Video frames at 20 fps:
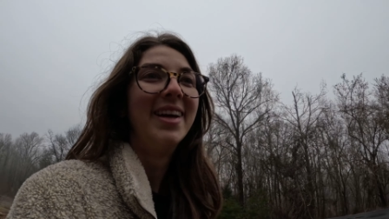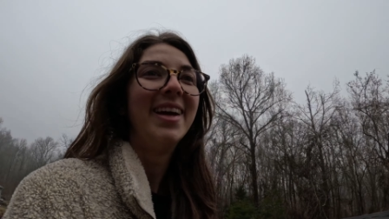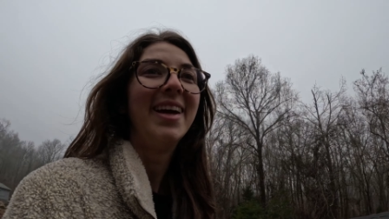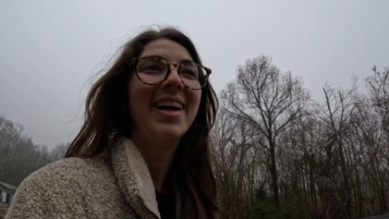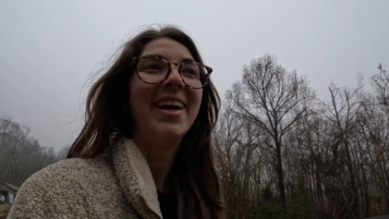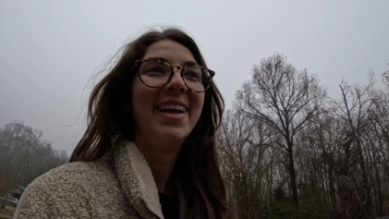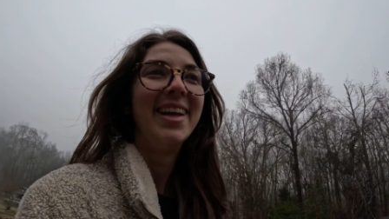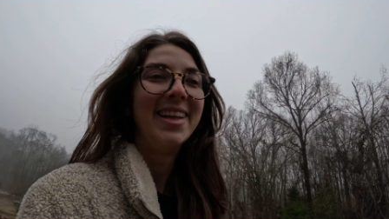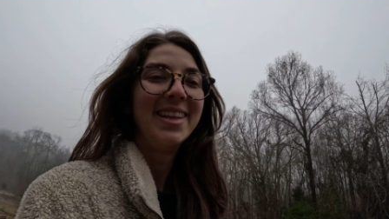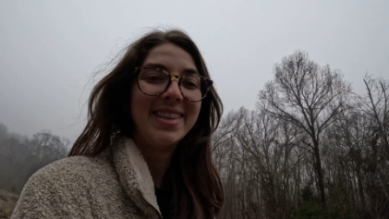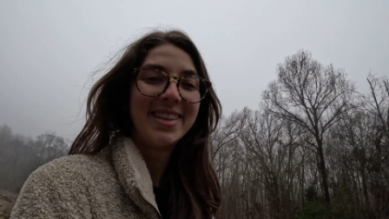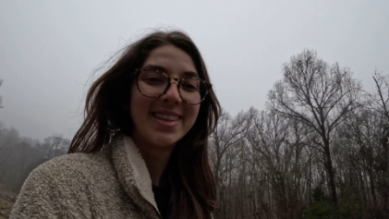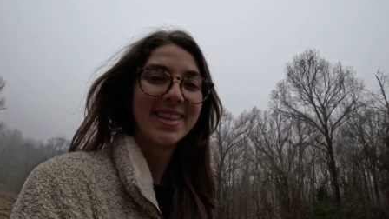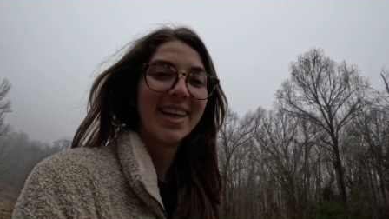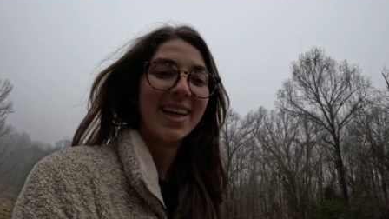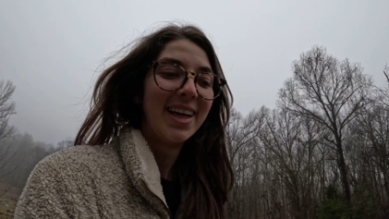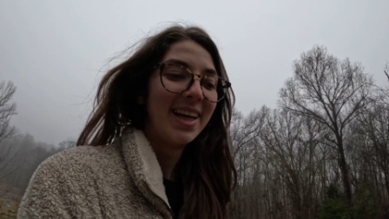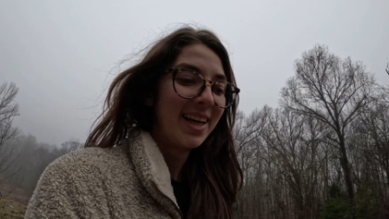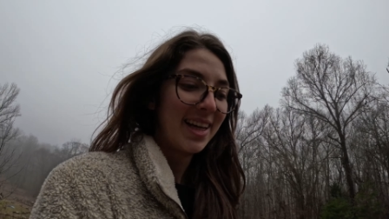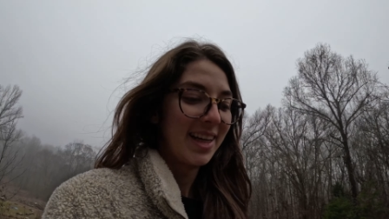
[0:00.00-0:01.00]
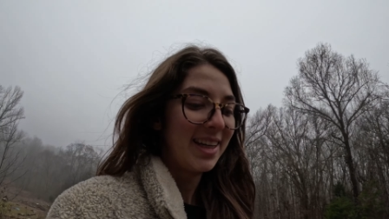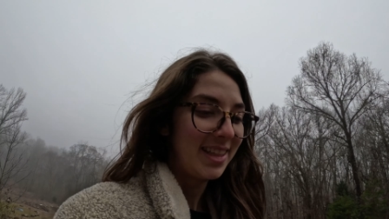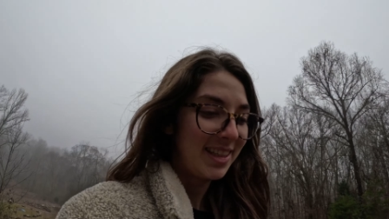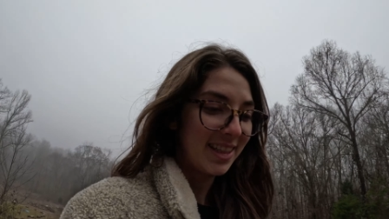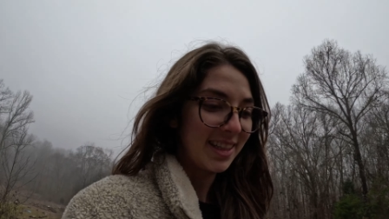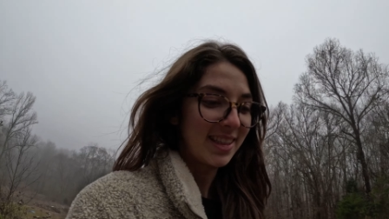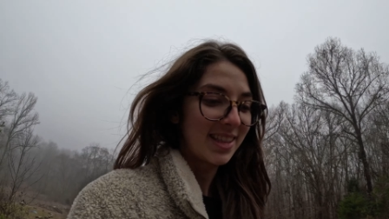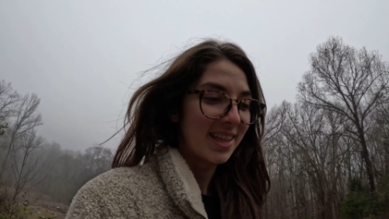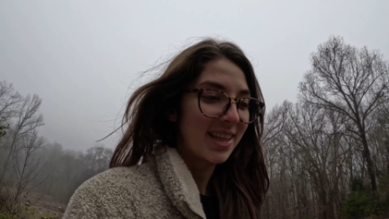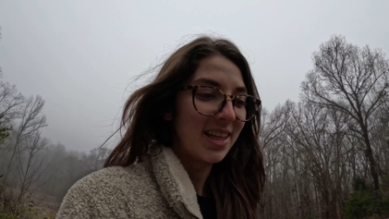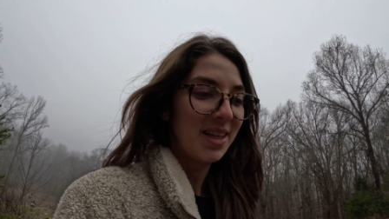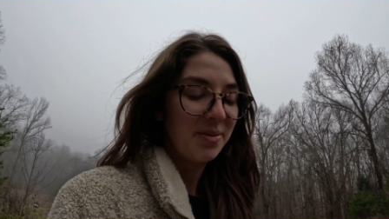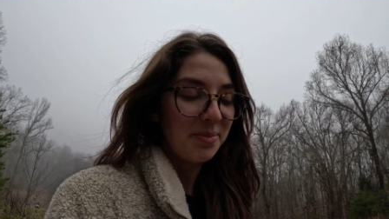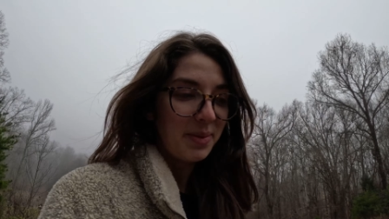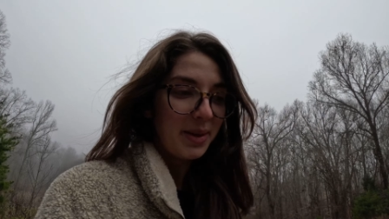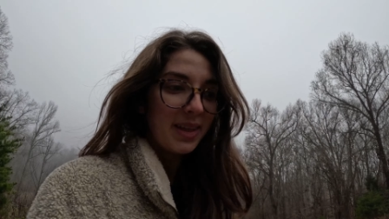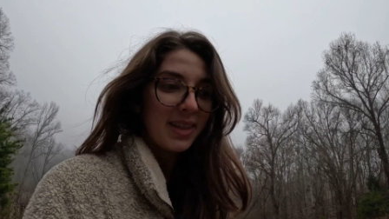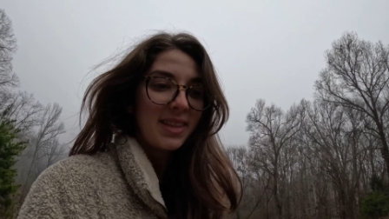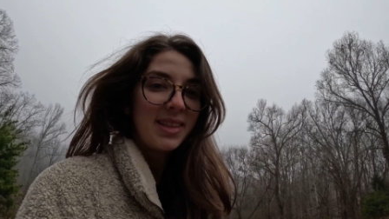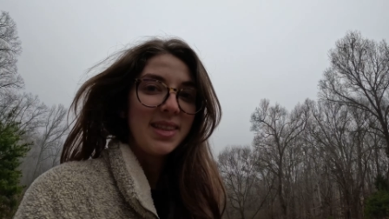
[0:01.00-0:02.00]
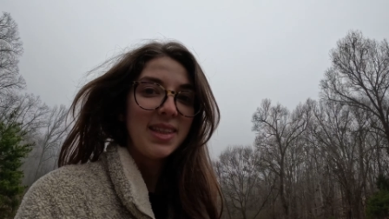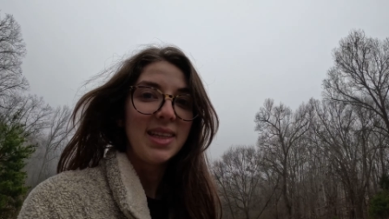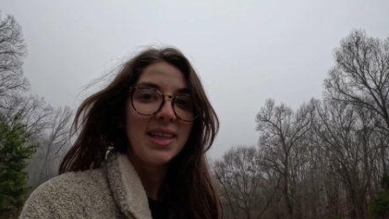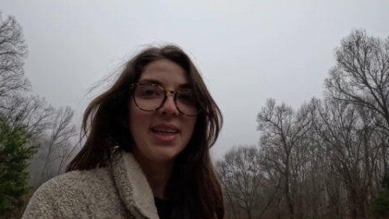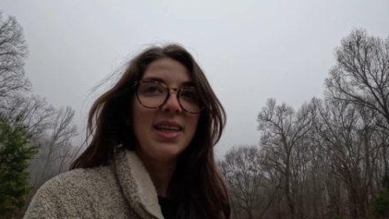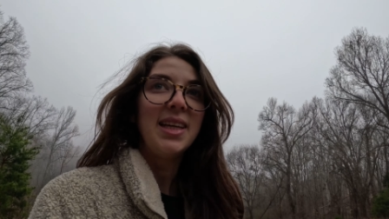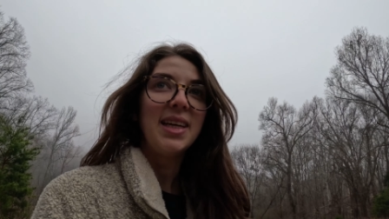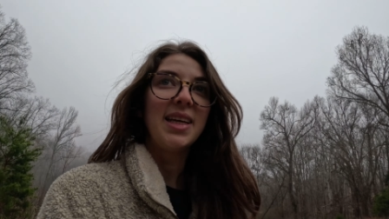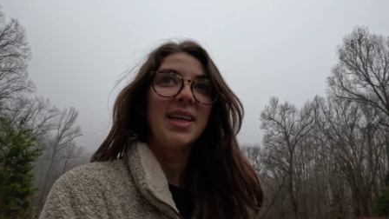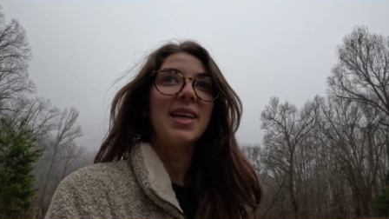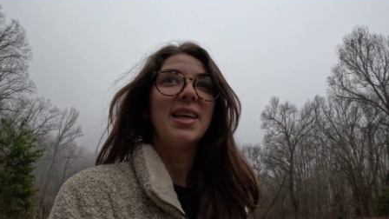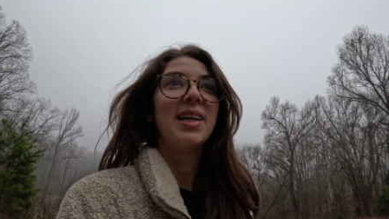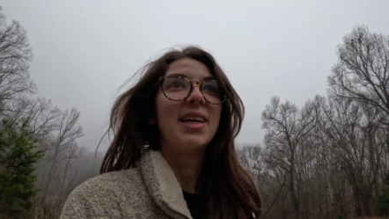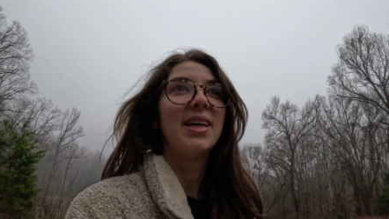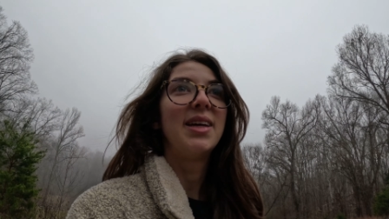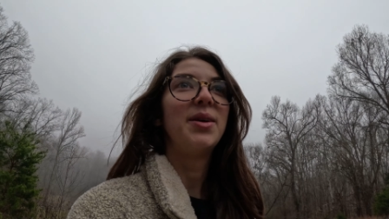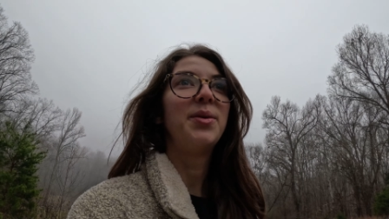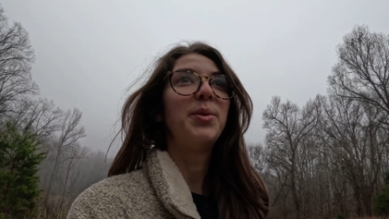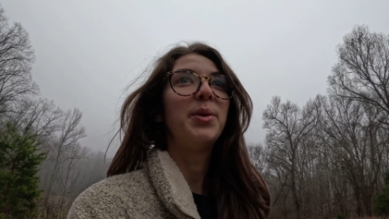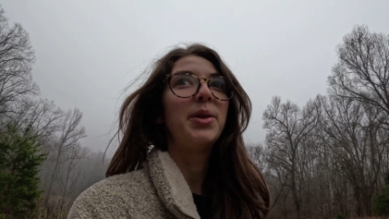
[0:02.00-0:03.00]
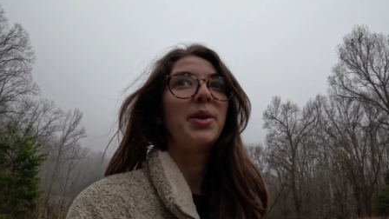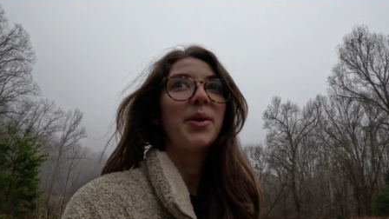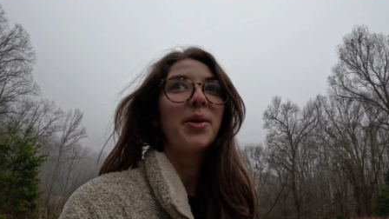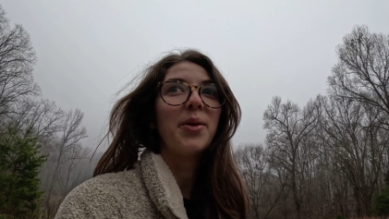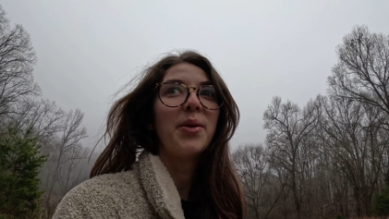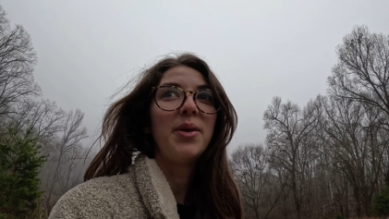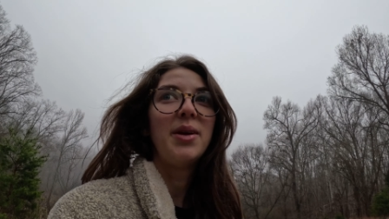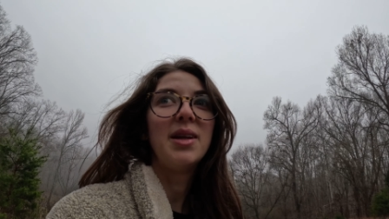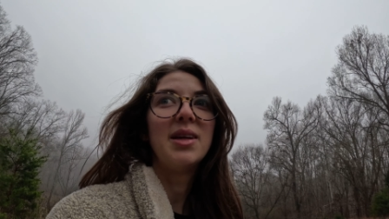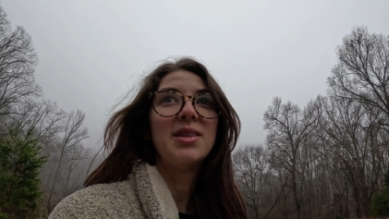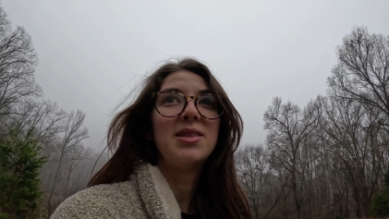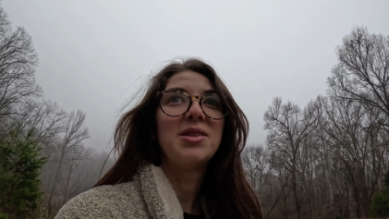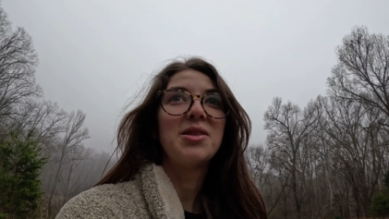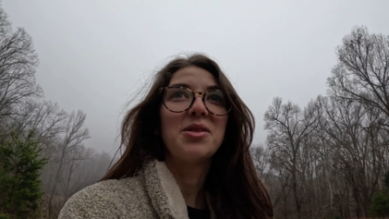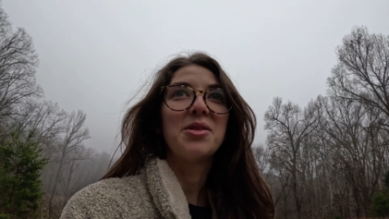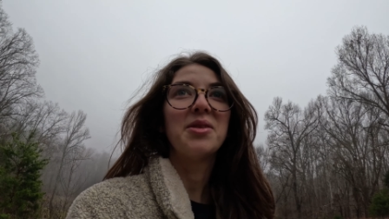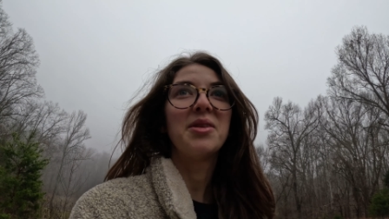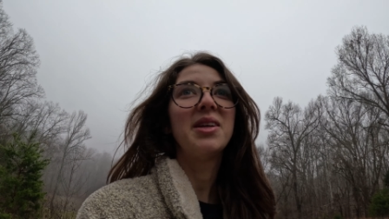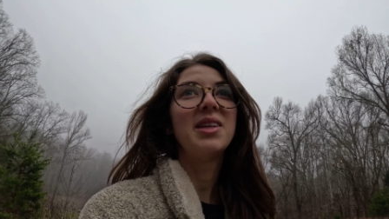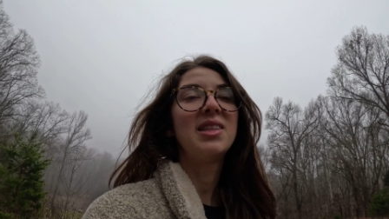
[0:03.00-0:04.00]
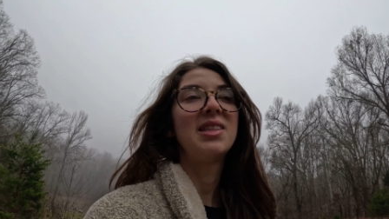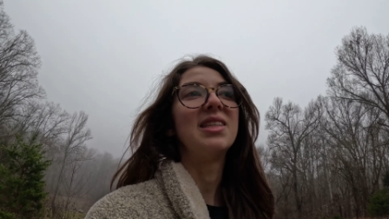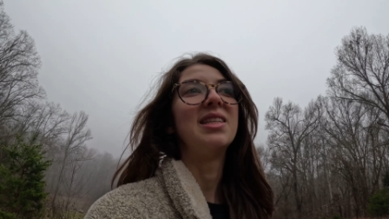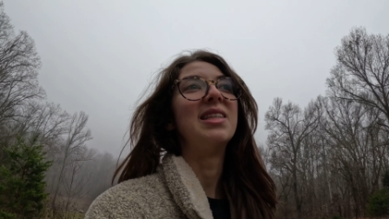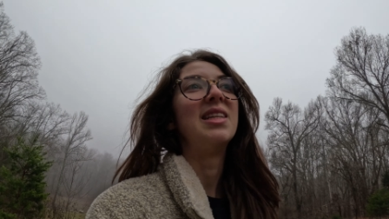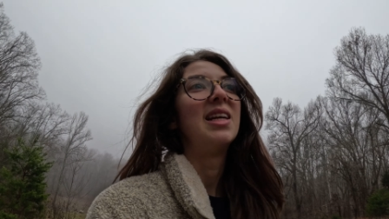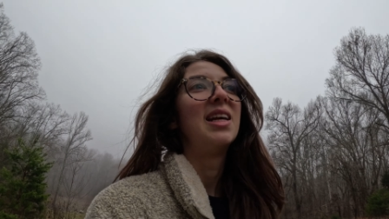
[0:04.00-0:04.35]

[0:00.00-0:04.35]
And it's just going to be seeing what the Lord does through us,